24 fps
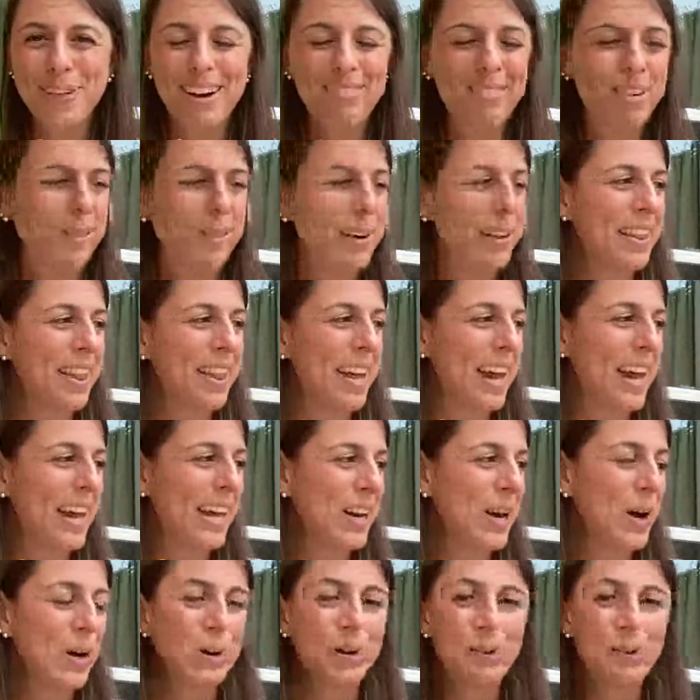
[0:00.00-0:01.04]
Everyone that I
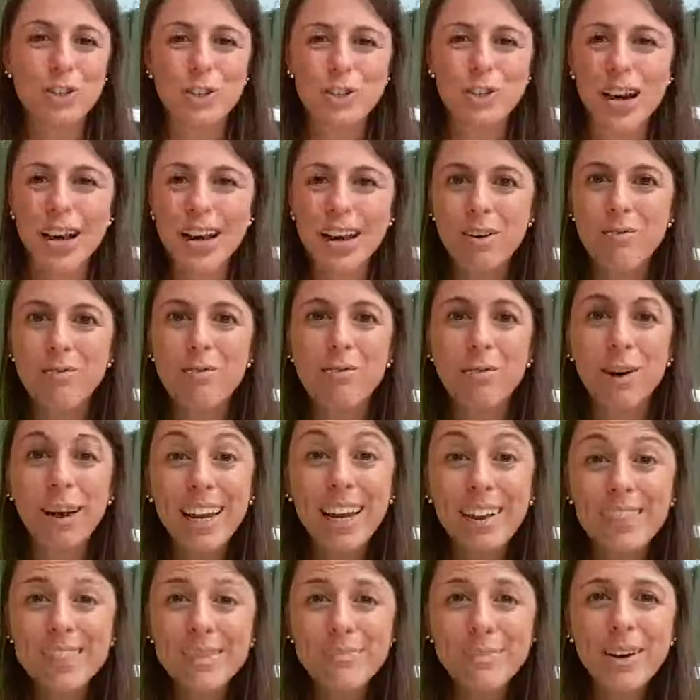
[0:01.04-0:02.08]
know who's tried it
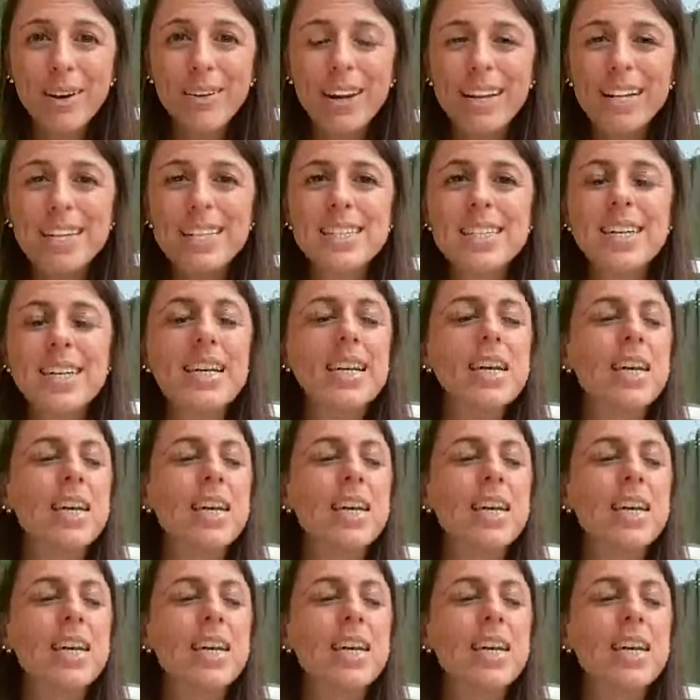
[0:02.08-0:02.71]
raves about it.